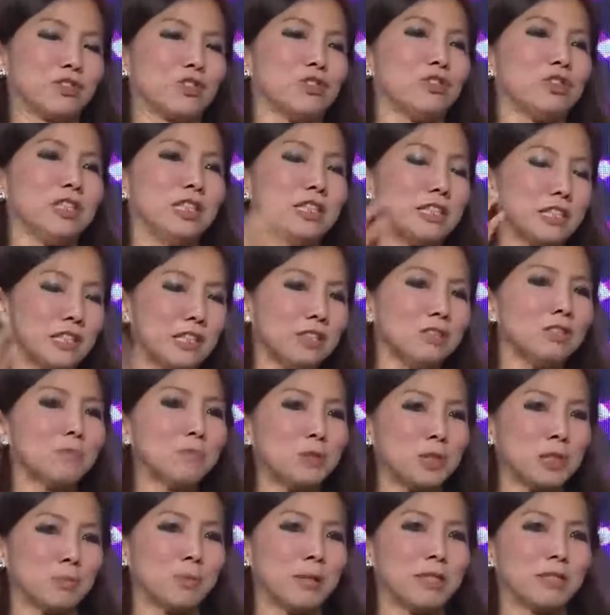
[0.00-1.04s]
So the internal
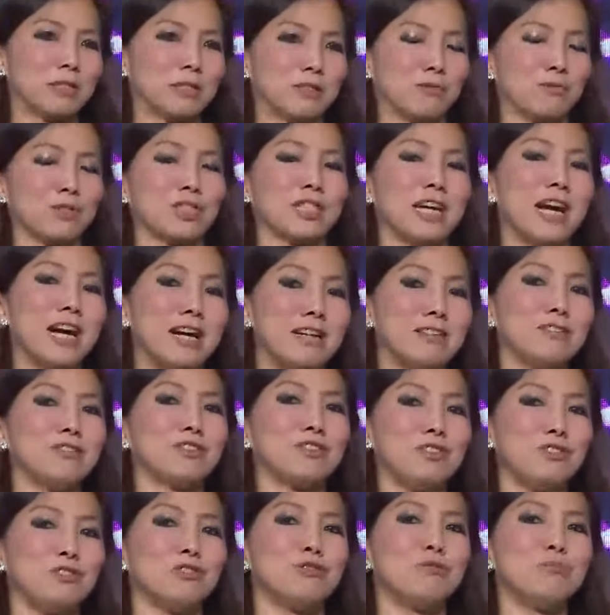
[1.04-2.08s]
perspective was, how
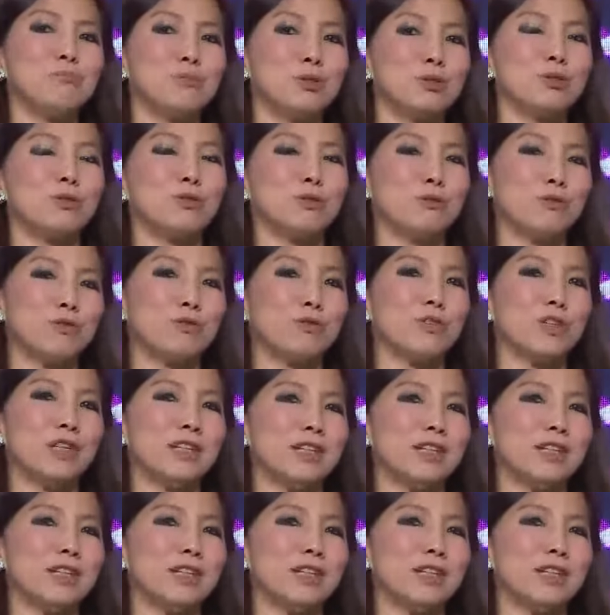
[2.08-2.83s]
do you move